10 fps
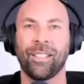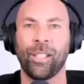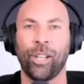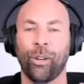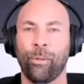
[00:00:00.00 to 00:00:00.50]

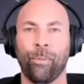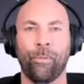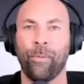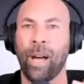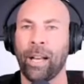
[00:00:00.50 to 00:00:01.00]
you know,
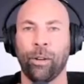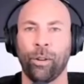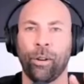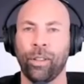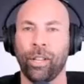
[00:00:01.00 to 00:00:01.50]
I don't
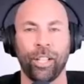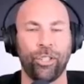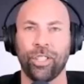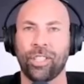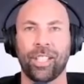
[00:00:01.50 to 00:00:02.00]
know the
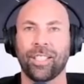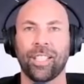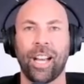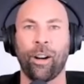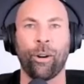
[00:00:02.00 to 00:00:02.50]
logistics
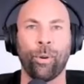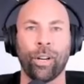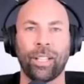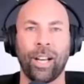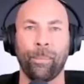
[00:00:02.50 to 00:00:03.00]
of how it
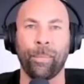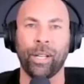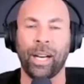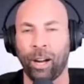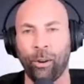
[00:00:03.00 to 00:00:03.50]
worked out,
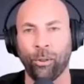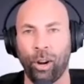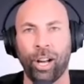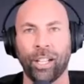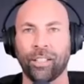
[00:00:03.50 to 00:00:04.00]
but now
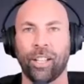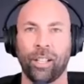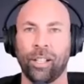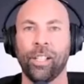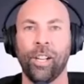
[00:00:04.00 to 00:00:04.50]
Ron is
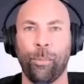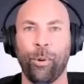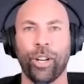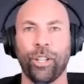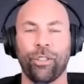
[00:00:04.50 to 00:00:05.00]
on the
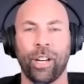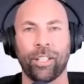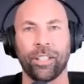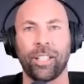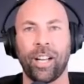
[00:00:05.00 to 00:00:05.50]
board of
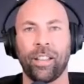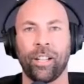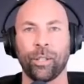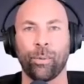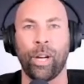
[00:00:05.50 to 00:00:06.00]
directors down
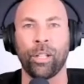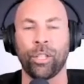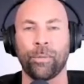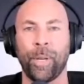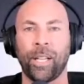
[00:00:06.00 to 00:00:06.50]
there as well,
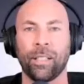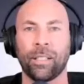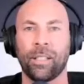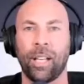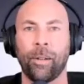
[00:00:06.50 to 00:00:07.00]
just
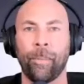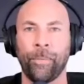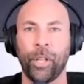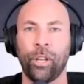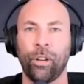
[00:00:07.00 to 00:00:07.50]
because, like,
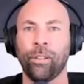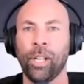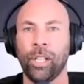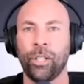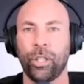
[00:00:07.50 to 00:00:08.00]

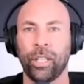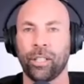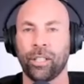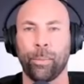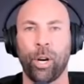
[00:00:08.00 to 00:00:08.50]

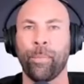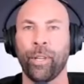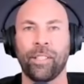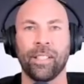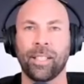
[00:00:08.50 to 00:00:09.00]
Jerry's a smart
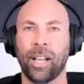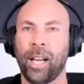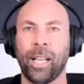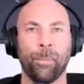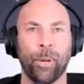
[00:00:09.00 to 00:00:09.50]
business
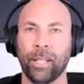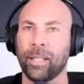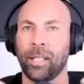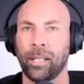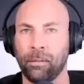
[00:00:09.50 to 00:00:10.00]
guy. He
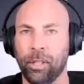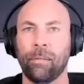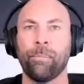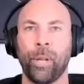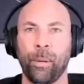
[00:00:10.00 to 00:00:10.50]
brings in
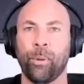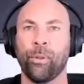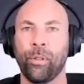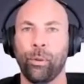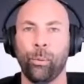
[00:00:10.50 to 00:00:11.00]

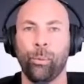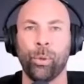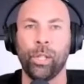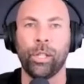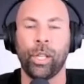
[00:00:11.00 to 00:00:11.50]
people who
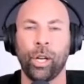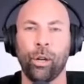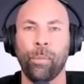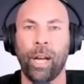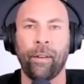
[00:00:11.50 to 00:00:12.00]

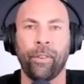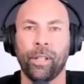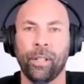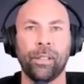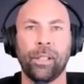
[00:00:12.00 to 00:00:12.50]
have a